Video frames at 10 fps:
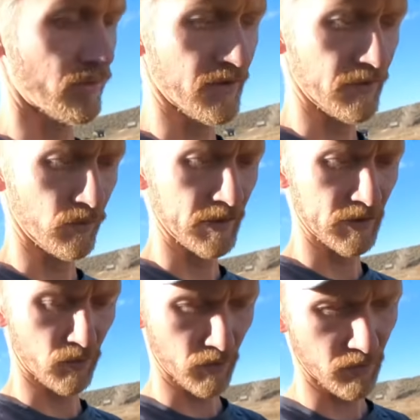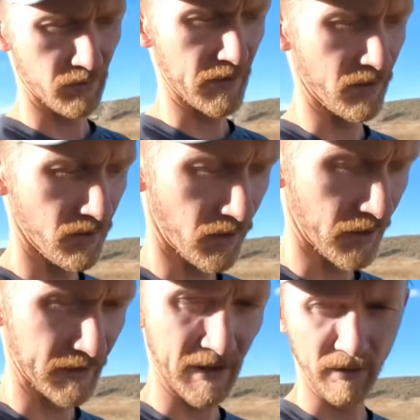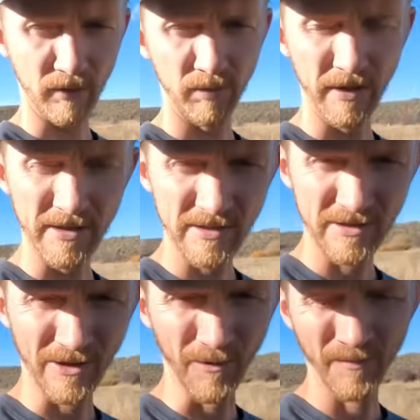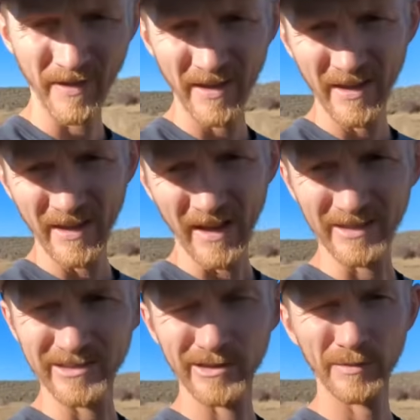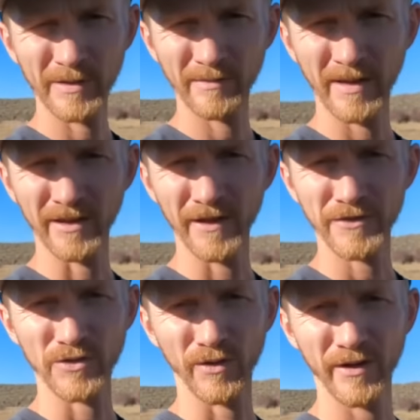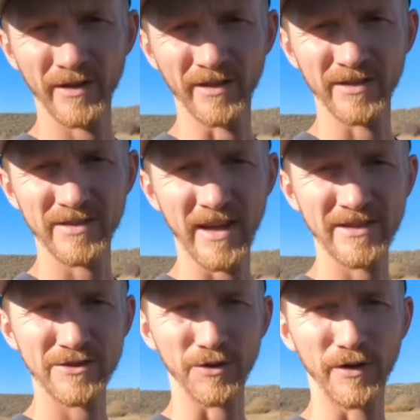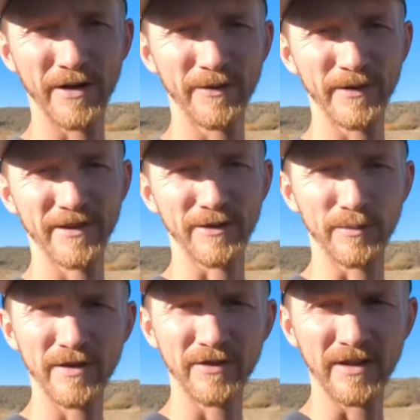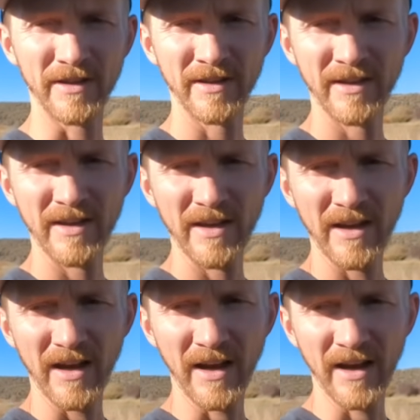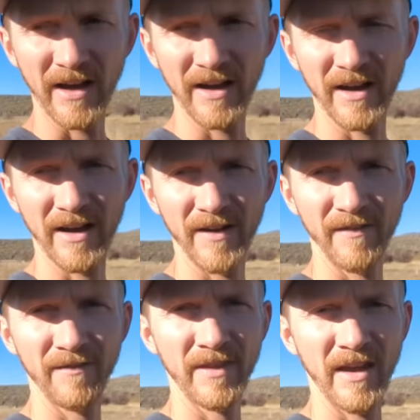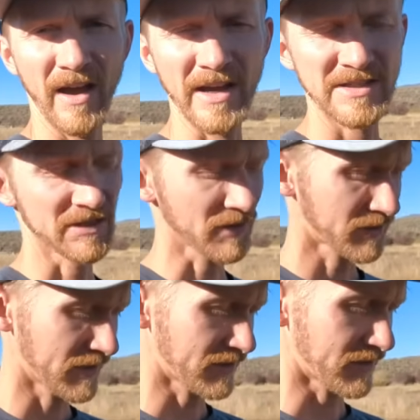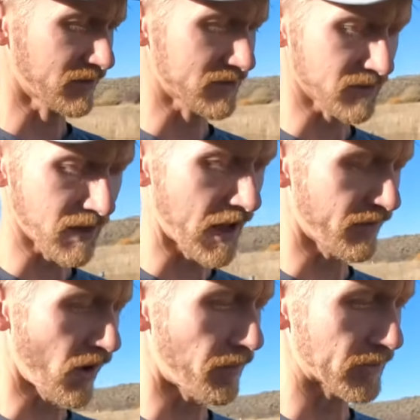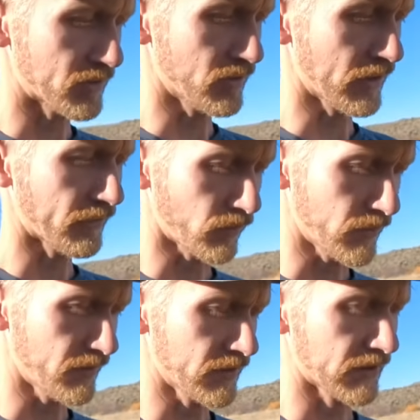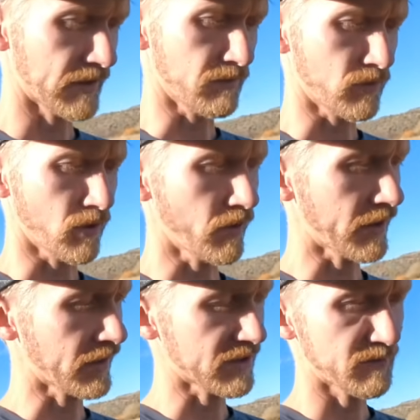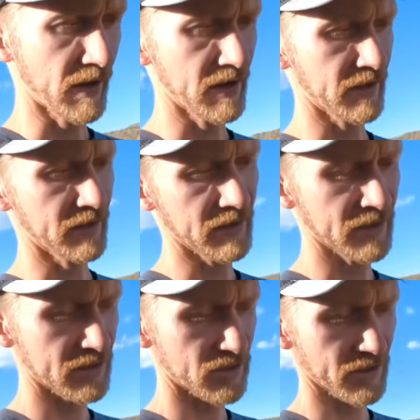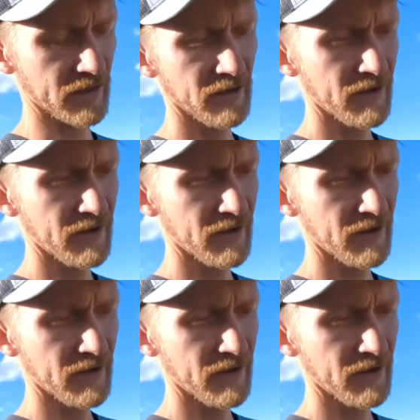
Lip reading: Rivian willing to work with me on getting it replaced. So that's a little bit of my love story or sad story with the Rivian. I still think that there's a lot of opportunity for Rivian to keep growing, expanding in the industry.